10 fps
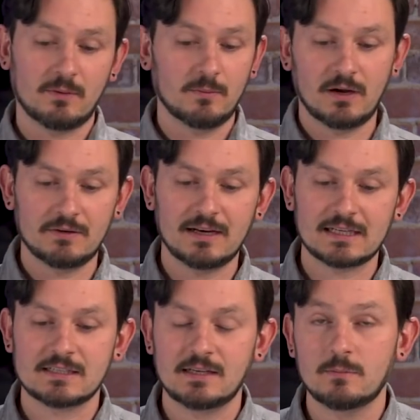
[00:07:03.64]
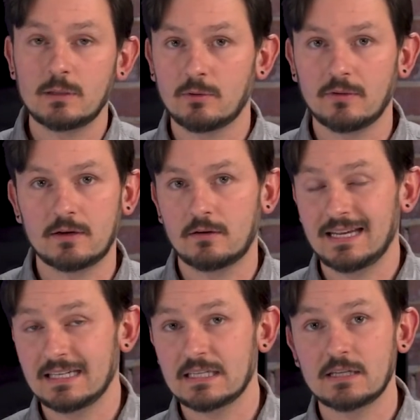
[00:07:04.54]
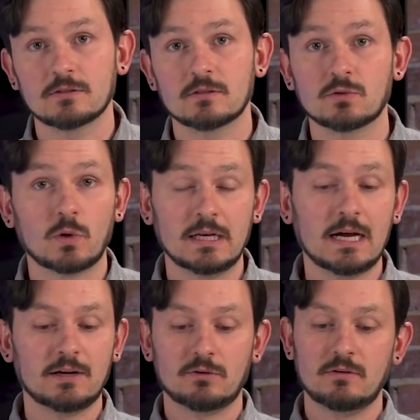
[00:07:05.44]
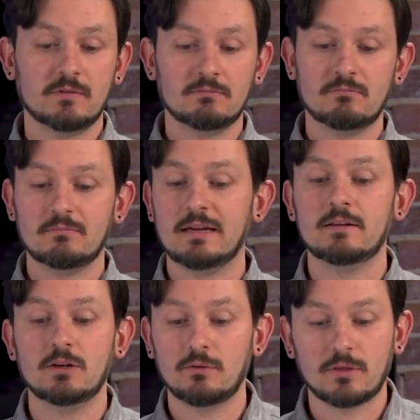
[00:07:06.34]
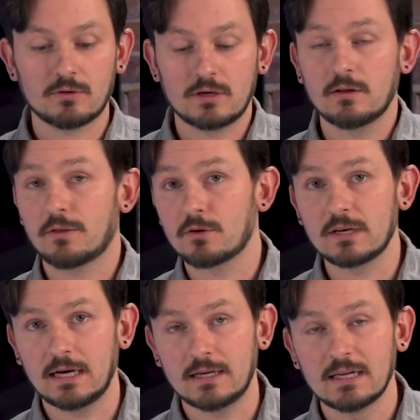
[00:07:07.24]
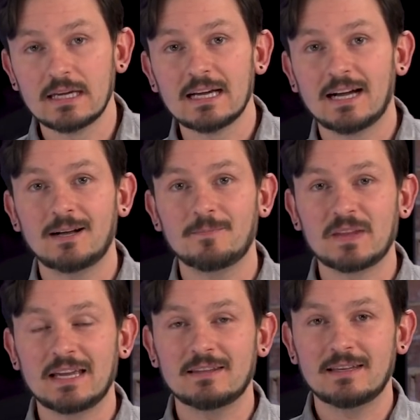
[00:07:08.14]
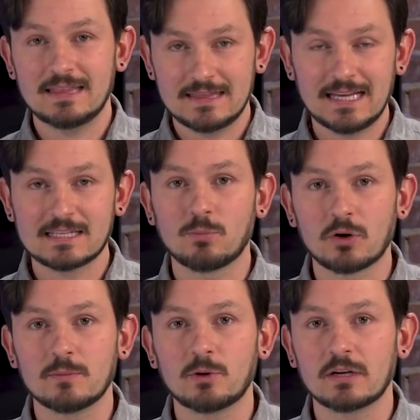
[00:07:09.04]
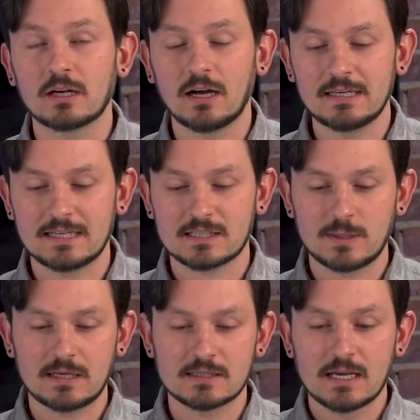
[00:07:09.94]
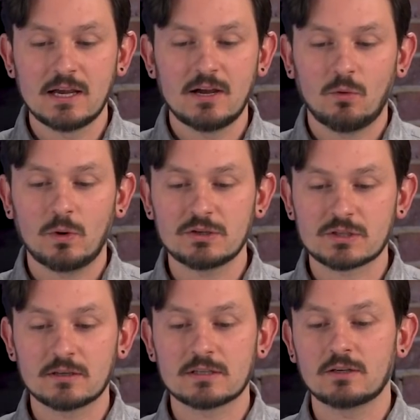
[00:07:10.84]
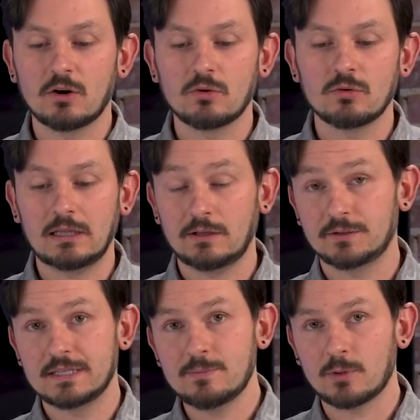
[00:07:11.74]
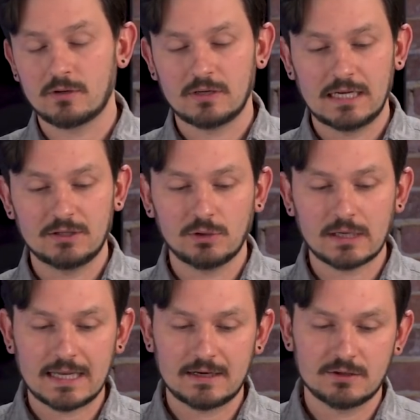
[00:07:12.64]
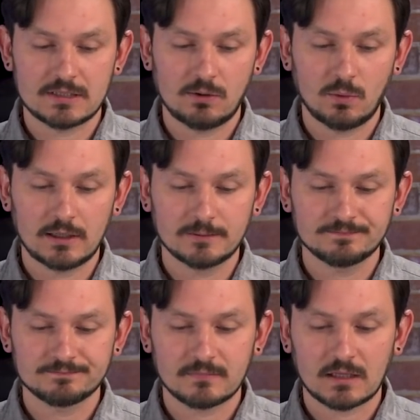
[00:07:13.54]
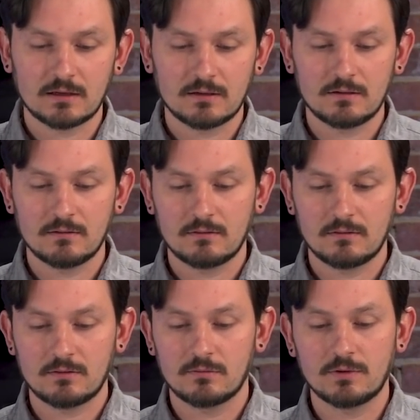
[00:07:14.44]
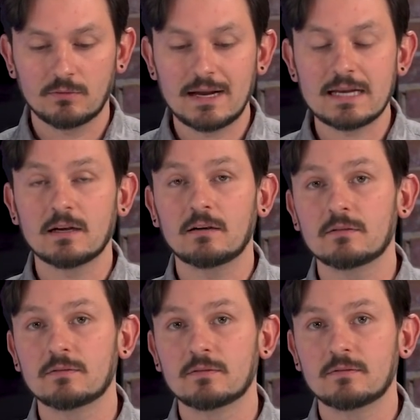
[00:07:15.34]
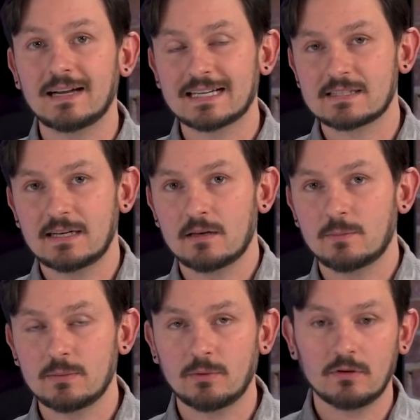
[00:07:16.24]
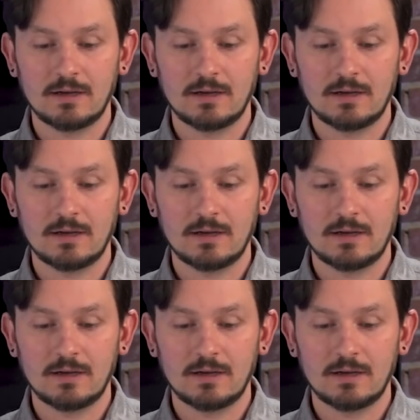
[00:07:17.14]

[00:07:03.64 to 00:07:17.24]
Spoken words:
from unvaccinated people that are 18 to 29 or even 30 to 39. And that's important to put into context, because when you start to go a little deeper and you look at it and you say, well, the rate of vaccinated people